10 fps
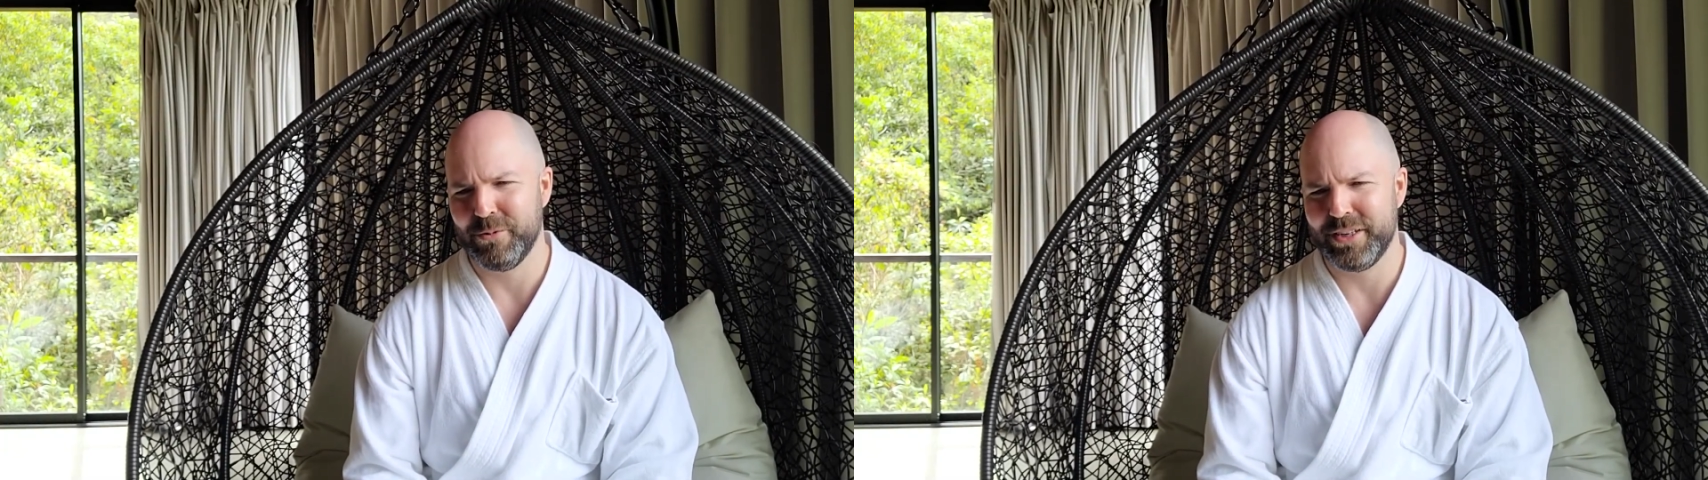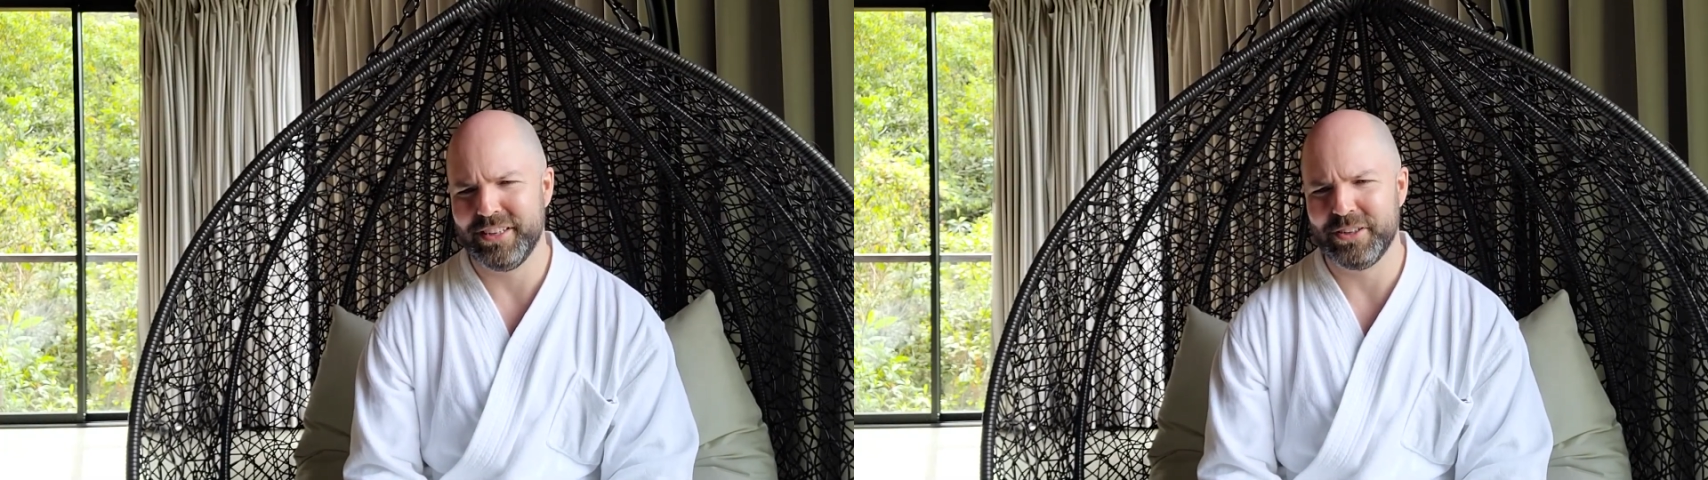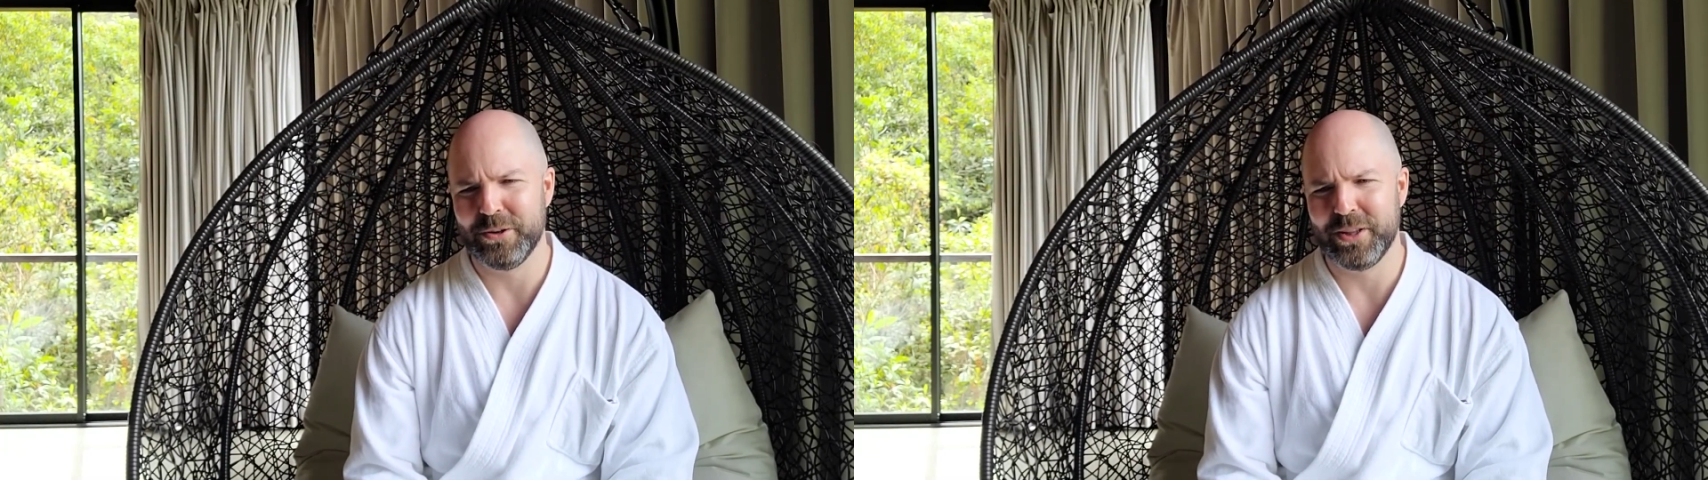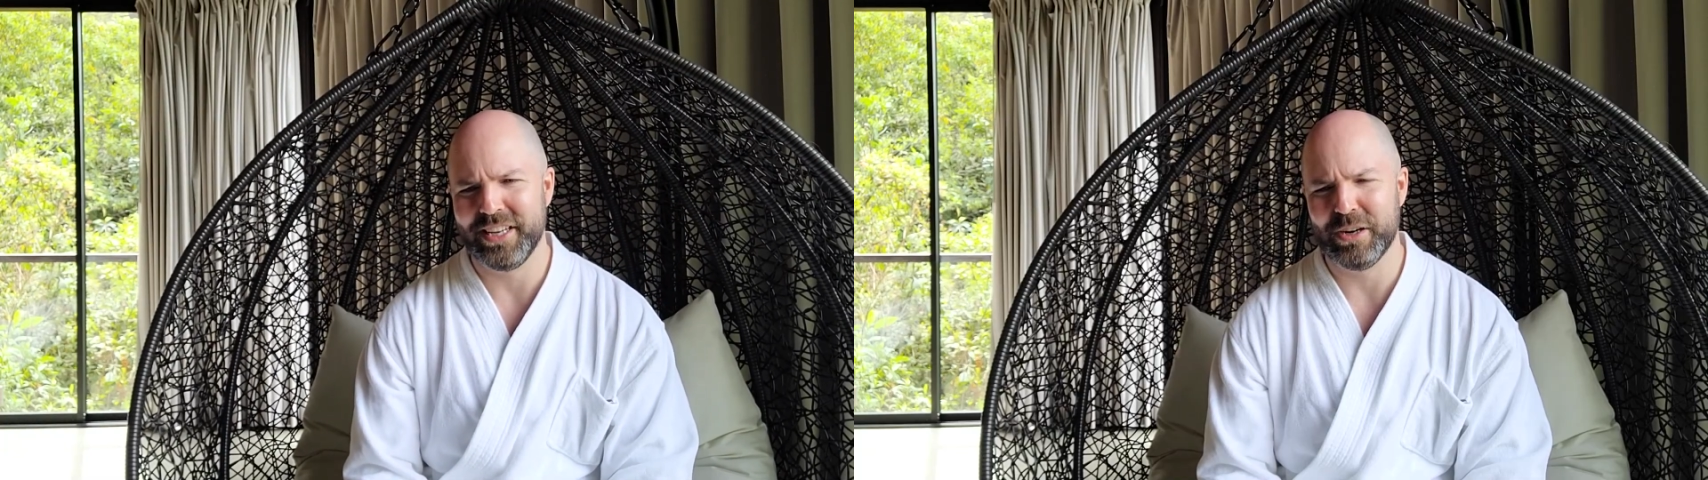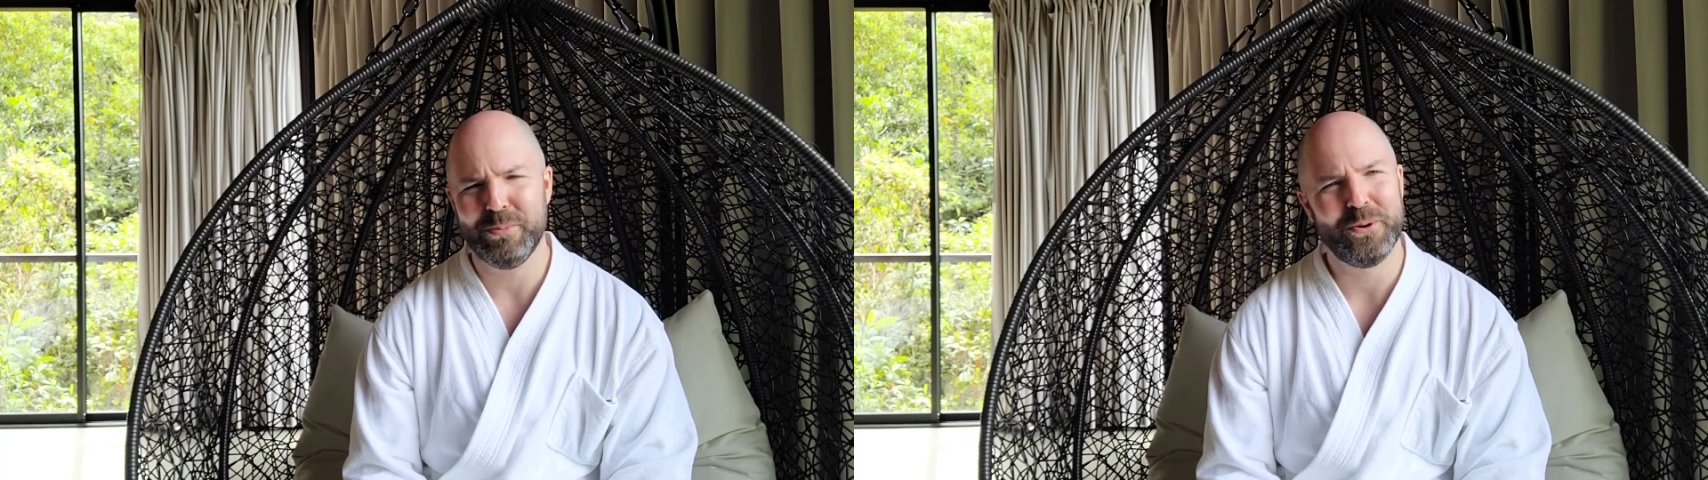ready to go to the
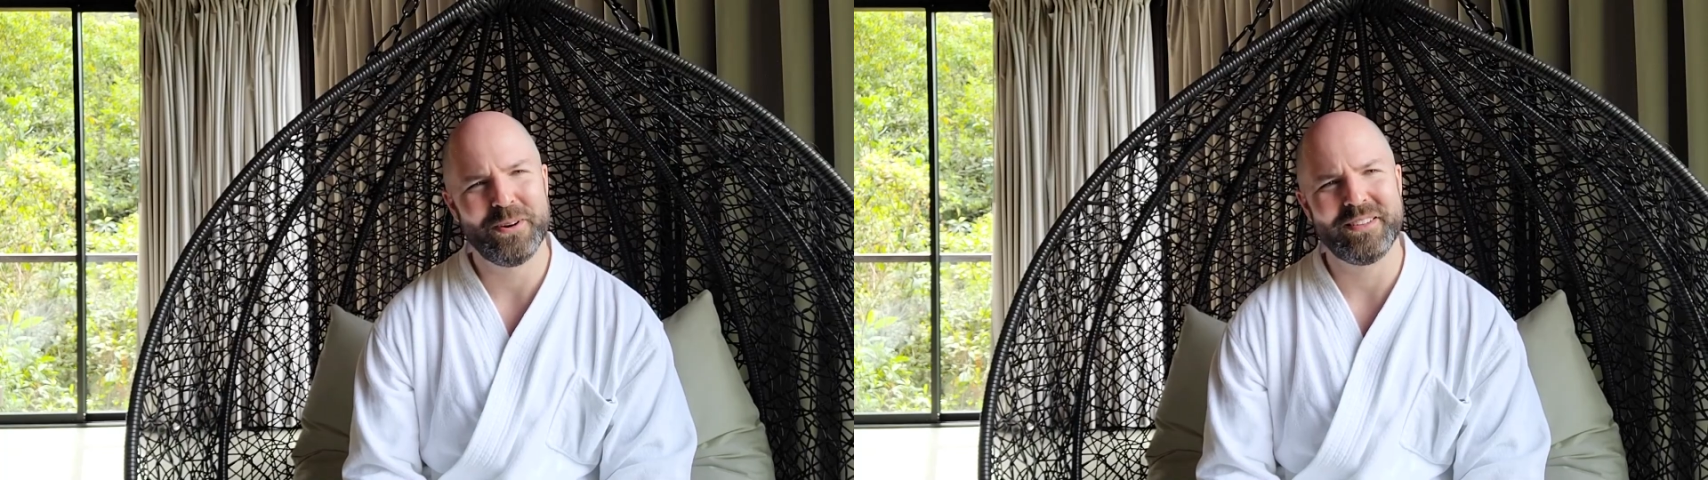airport.